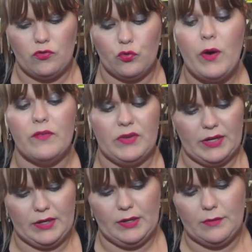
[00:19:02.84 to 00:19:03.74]

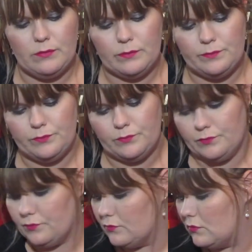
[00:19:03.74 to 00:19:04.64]
$12.99.
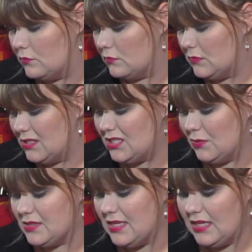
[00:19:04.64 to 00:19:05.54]

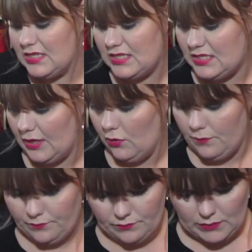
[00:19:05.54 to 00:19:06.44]
So it's a
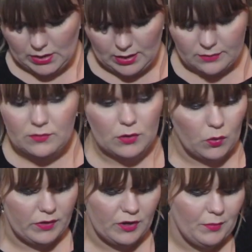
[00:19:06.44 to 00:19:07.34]
steal. It's going to
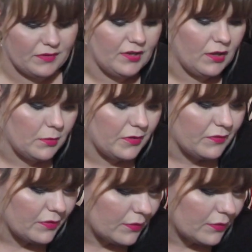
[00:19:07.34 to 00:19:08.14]
go in here my tub of